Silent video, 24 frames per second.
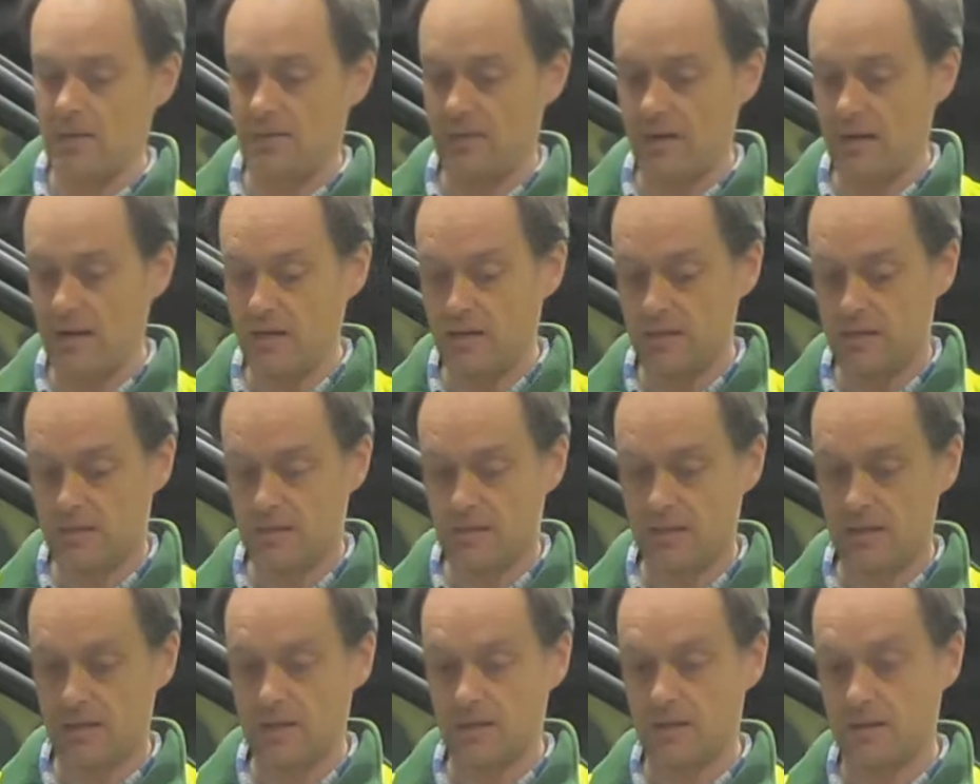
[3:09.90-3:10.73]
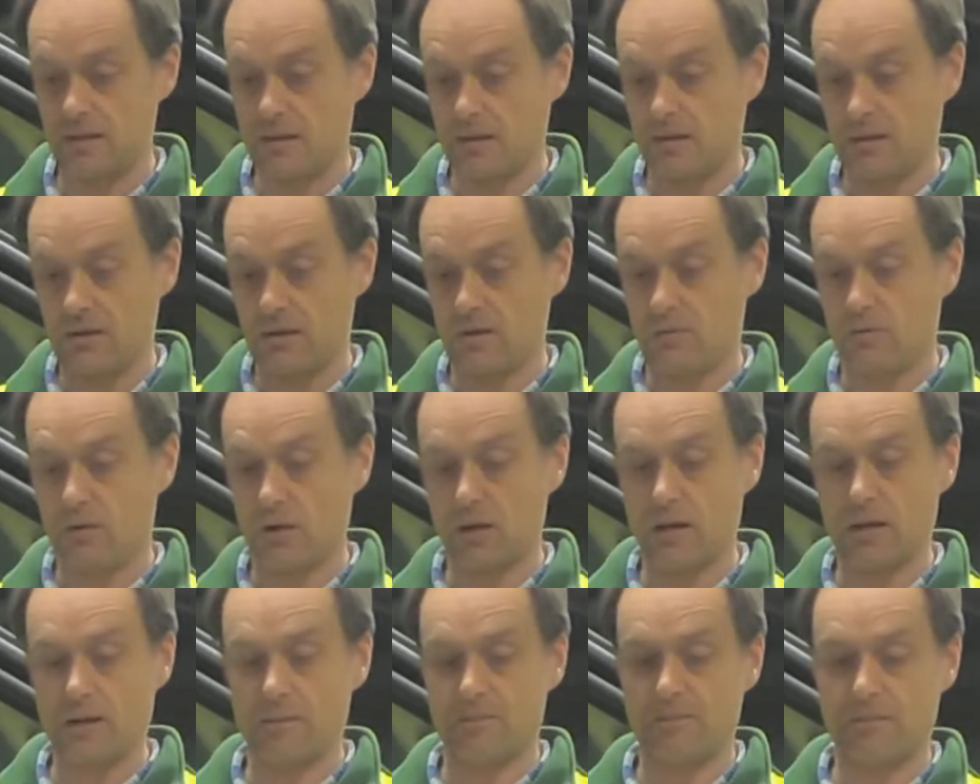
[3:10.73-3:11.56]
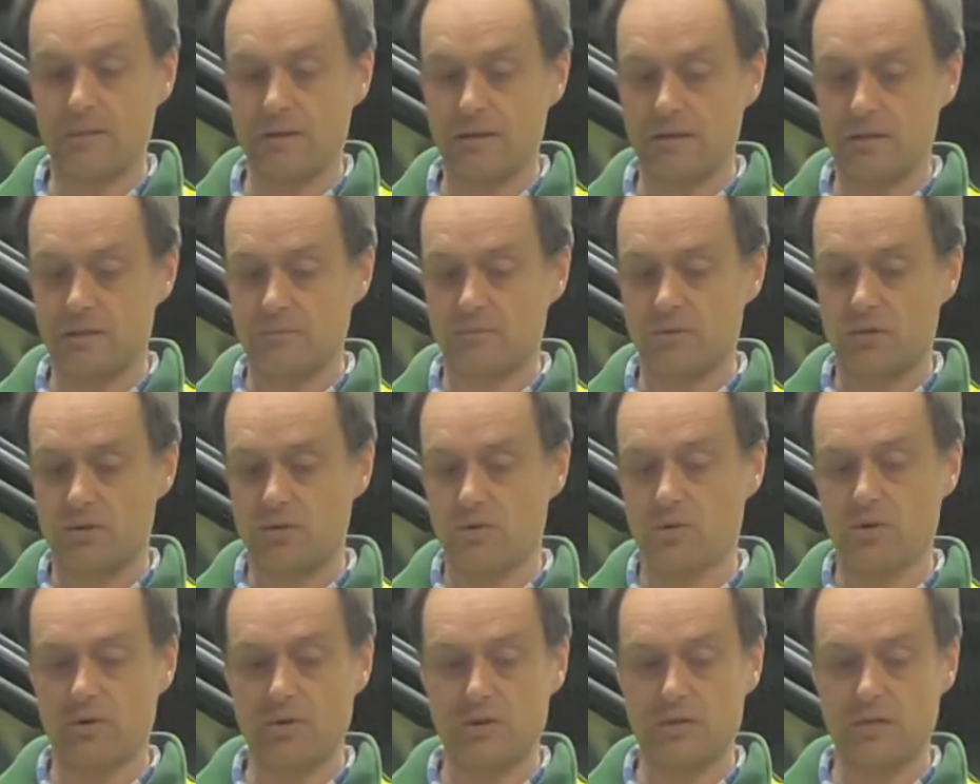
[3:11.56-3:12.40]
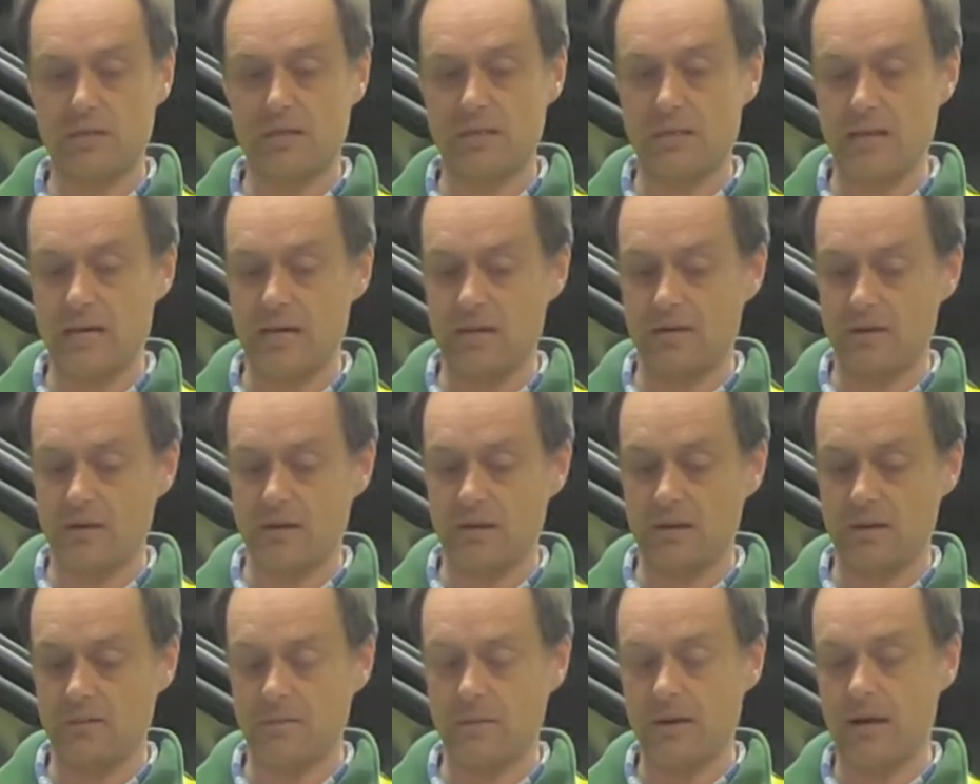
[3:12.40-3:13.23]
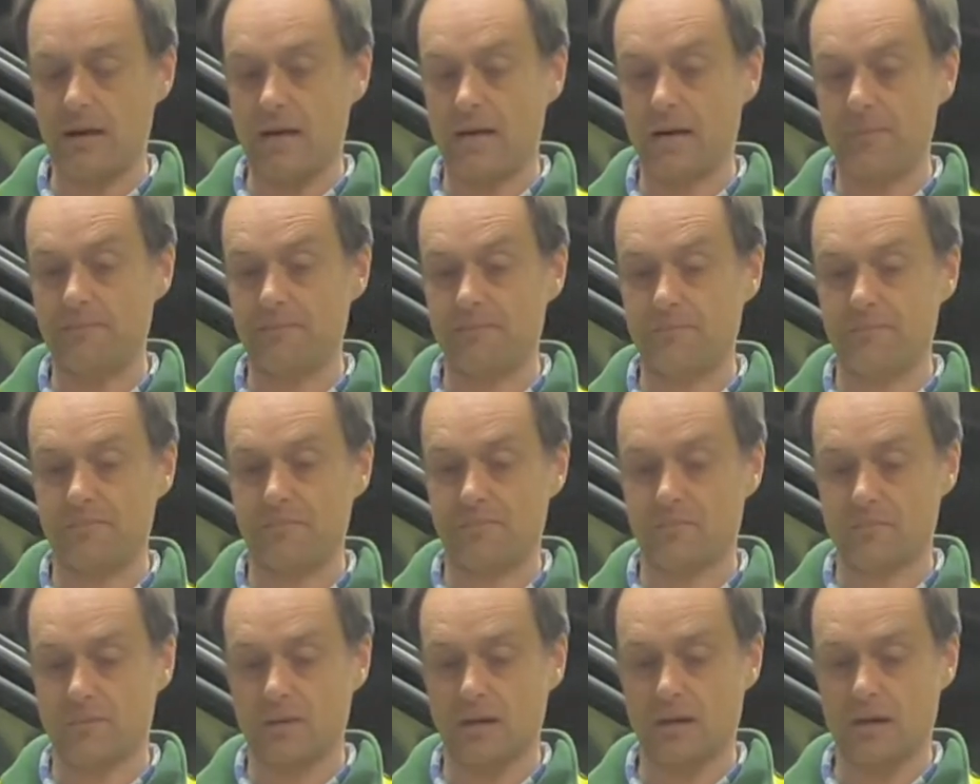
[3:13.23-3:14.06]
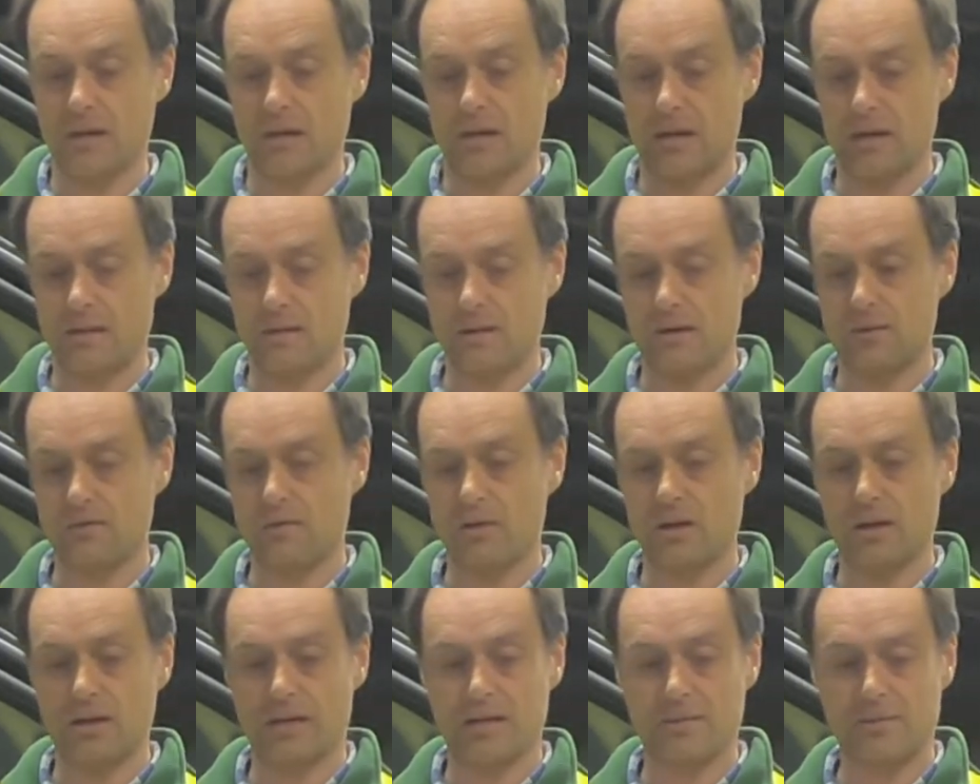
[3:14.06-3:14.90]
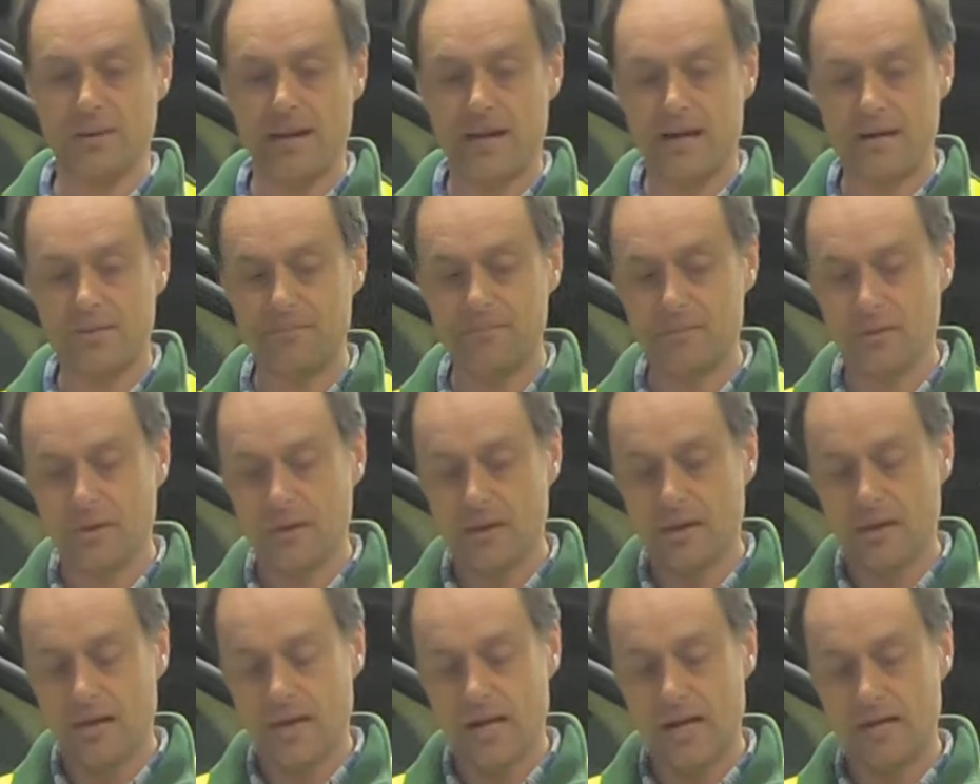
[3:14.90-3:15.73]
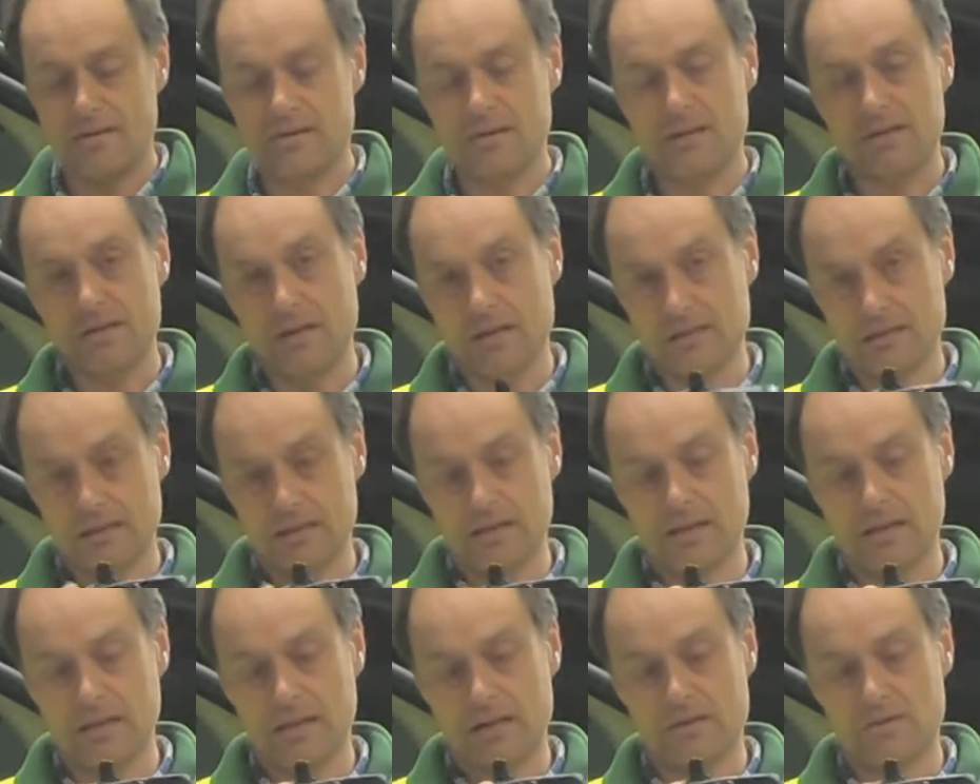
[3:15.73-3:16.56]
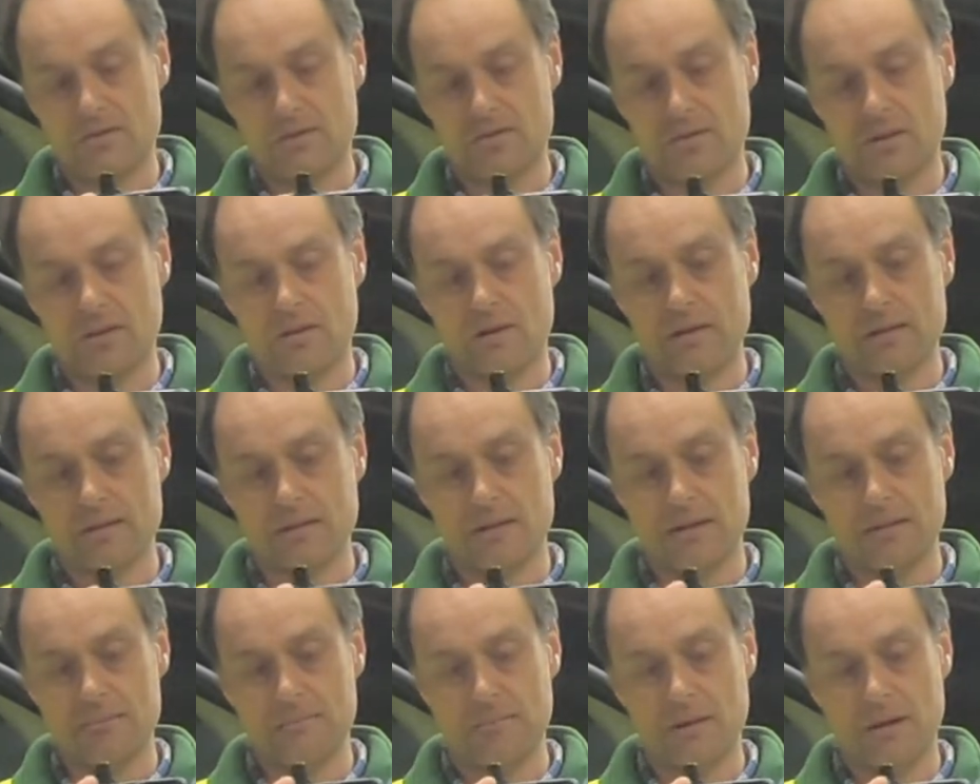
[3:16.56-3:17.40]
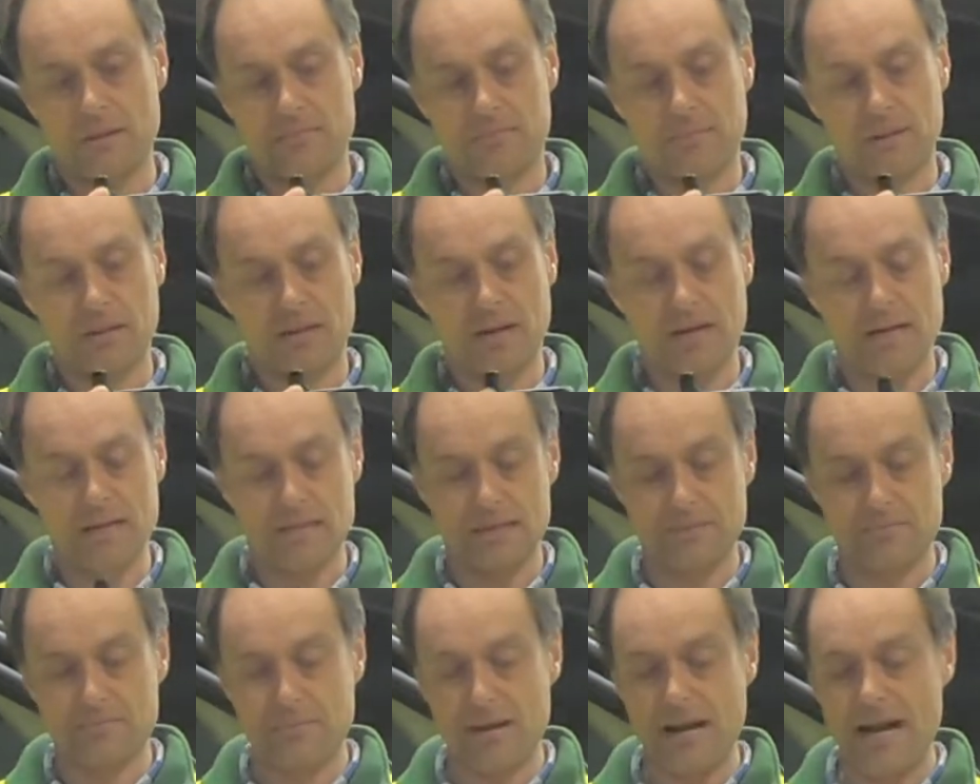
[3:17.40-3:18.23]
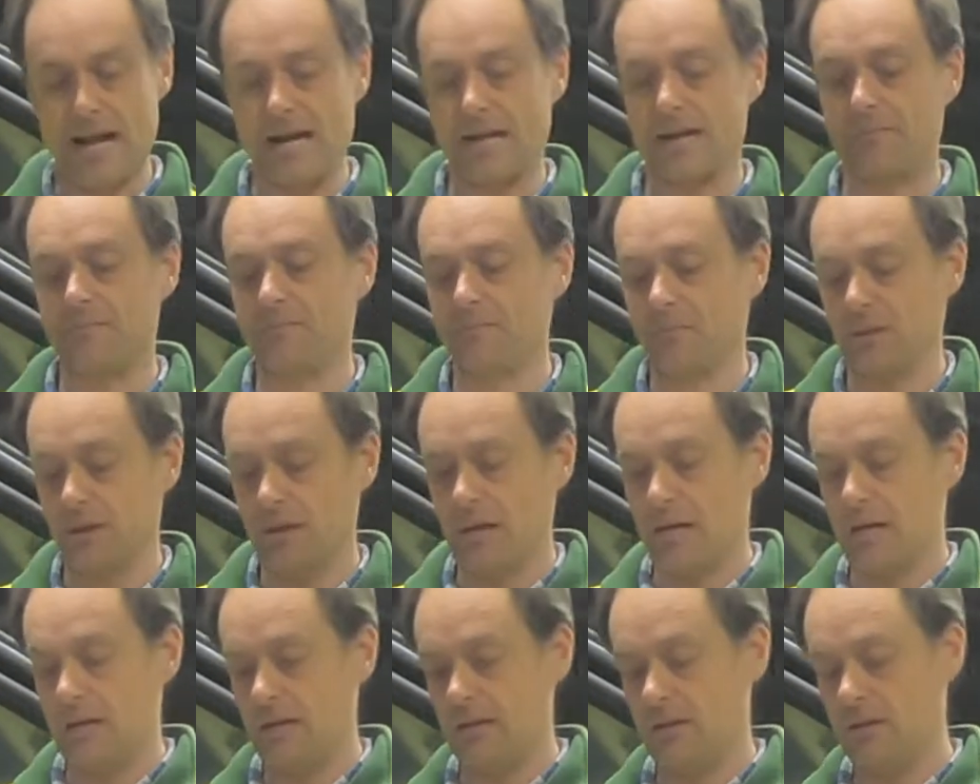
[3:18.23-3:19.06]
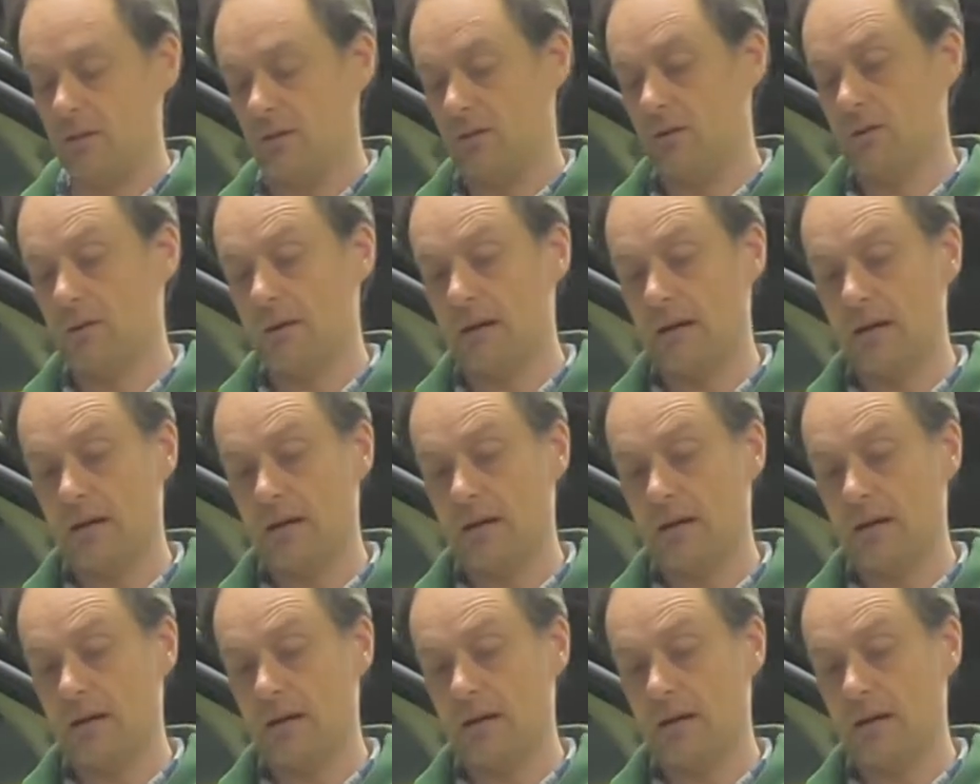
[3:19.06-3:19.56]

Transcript: There's some screws in there that have got to come out. And then there's a plug at the back, and you